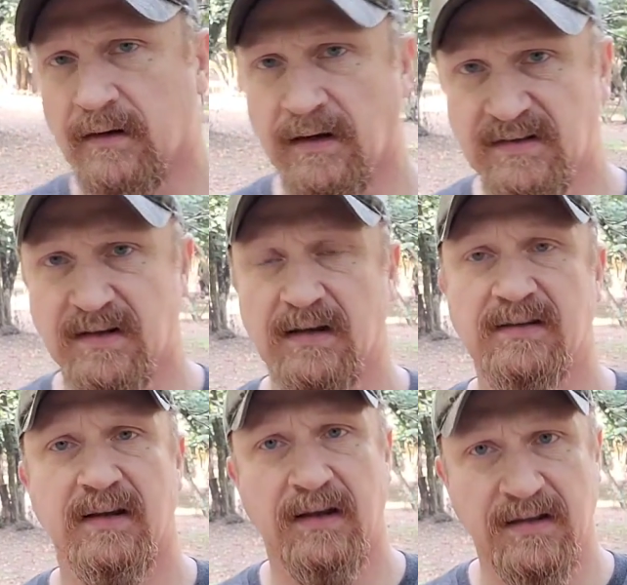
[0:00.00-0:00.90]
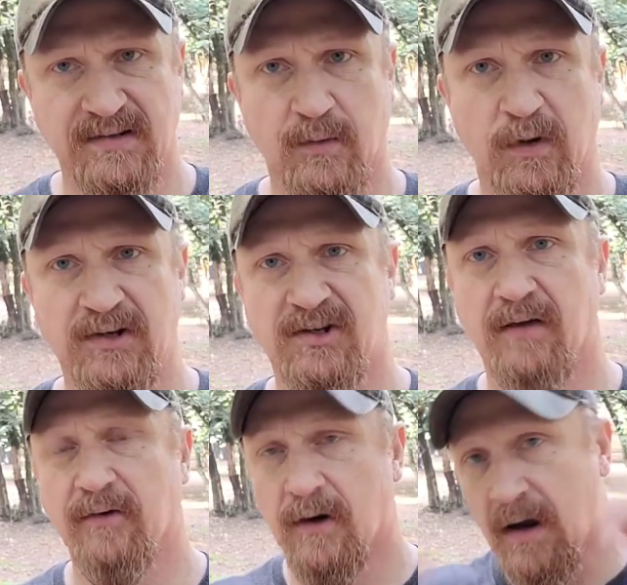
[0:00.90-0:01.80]
gets us. He gets the wet
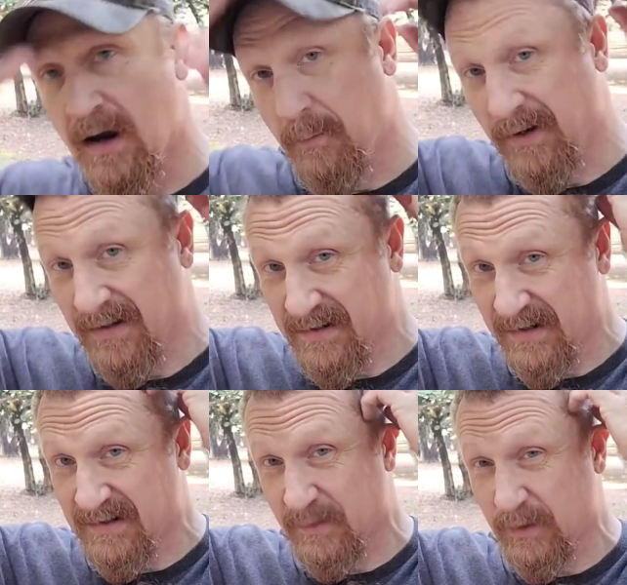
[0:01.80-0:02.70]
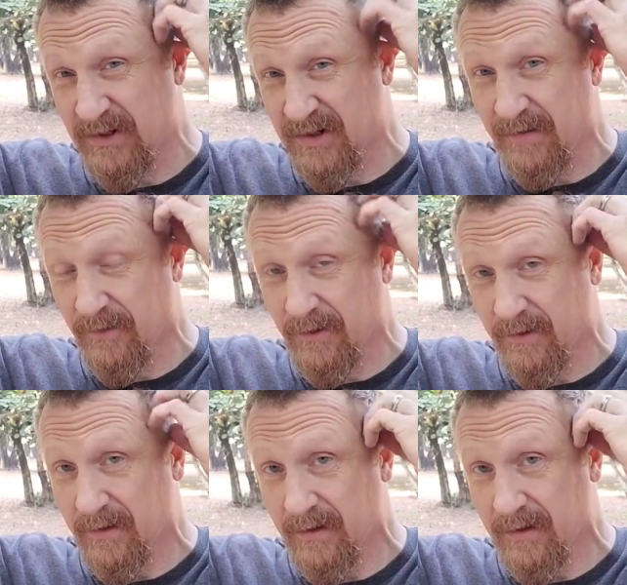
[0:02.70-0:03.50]
shaver. And because he gets the wet shaver